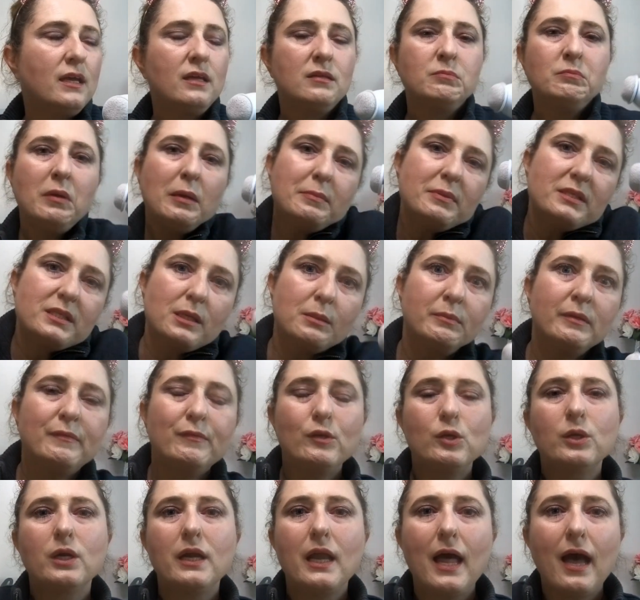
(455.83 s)
And maybe some of
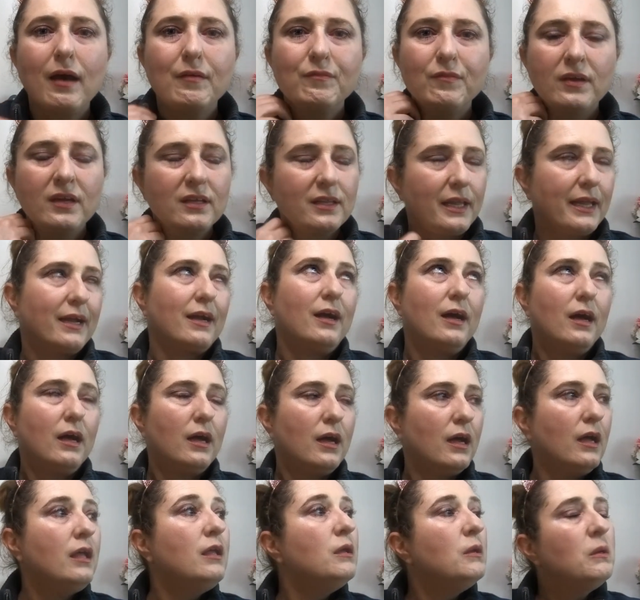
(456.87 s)
you are laughing like,
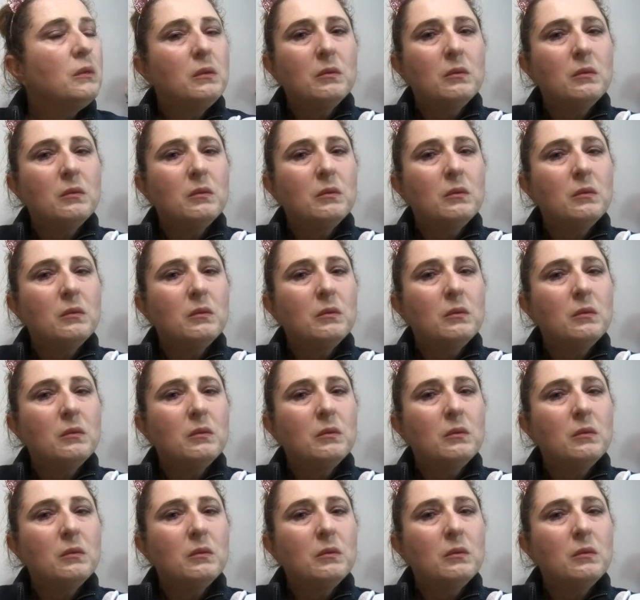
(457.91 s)
haha.